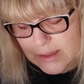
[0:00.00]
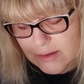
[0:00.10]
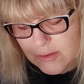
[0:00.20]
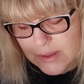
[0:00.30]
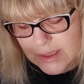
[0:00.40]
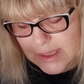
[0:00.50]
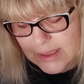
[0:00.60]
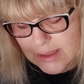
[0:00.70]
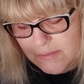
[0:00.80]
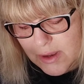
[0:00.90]
seems to
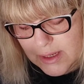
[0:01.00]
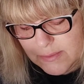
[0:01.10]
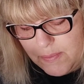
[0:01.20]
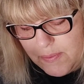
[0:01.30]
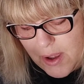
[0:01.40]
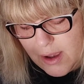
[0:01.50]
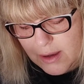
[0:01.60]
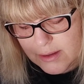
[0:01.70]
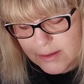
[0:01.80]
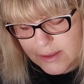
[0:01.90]
exist among its
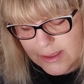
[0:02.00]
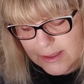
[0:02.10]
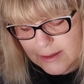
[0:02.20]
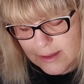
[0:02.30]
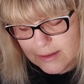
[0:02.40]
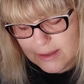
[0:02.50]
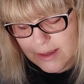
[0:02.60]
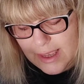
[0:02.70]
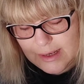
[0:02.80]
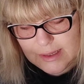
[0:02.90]
parts. So
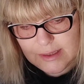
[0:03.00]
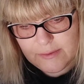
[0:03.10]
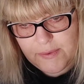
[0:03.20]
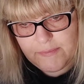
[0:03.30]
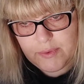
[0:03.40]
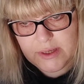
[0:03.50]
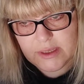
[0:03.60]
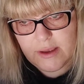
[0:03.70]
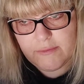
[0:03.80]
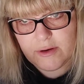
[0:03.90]
again, this is a bit Buddhist
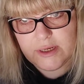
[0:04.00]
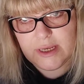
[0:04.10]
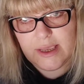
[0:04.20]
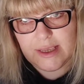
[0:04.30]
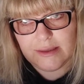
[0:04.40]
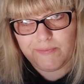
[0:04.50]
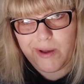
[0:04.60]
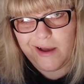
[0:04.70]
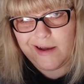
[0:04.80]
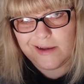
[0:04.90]
terminology, its
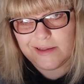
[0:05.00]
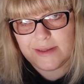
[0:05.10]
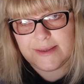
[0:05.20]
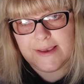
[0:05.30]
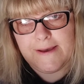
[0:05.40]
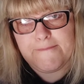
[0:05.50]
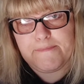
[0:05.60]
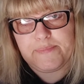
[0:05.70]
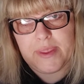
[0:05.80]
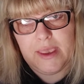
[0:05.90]
parts.
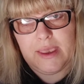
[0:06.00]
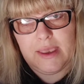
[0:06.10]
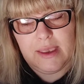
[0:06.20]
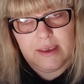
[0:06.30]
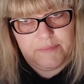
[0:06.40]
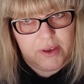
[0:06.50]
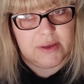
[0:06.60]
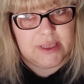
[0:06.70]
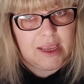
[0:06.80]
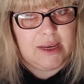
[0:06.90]

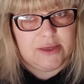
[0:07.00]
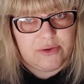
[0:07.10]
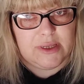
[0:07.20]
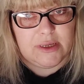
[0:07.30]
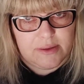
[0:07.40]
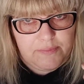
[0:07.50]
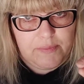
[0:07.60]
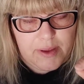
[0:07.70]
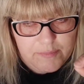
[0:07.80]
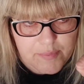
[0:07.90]
Because they're literally just
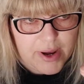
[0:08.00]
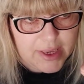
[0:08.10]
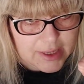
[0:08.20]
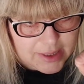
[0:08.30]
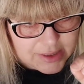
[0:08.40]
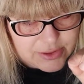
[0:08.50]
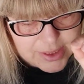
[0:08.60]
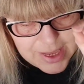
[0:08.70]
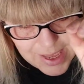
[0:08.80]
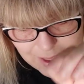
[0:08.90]
breaking,
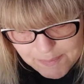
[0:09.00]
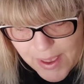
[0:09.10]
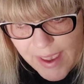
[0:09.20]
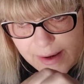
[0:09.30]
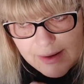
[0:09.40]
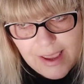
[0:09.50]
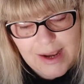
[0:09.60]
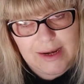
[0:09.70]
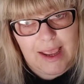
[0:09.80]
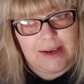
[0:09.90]
literally a pen,
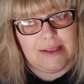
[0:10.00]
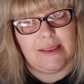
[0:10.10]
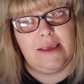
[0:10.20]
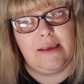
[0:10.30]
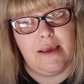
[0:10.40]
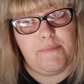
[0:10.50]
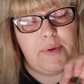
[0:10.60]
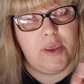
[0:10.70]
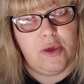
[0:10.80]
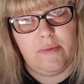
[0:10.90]
and anything
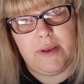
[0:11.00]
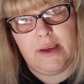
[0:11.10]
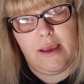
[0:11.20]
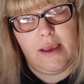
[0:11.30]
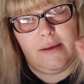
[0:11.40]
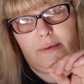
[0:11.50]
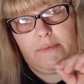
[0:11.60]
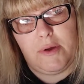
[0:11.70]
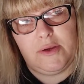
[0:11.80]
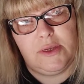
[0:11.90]
but human
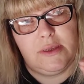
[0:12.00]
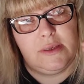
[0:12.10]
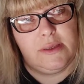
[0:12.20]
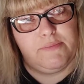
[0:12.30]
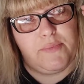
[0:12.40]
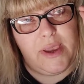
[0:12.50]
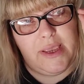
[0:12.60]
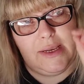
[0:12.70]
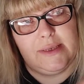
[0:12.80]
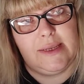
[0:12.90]
emotions,
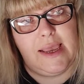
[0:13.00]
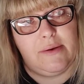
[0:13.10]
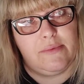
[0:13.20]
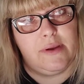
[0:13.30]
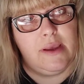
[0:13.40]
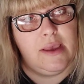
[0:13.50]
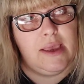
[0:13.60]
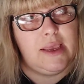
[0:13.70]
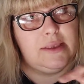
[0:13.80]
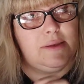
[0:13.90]
breaking it down
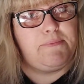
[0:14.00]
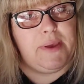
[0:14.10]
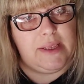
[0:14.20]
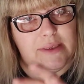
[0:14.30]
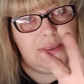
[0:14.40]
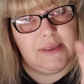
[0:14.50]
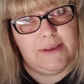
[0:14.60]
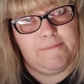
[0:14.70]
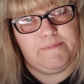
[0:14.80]
into bits.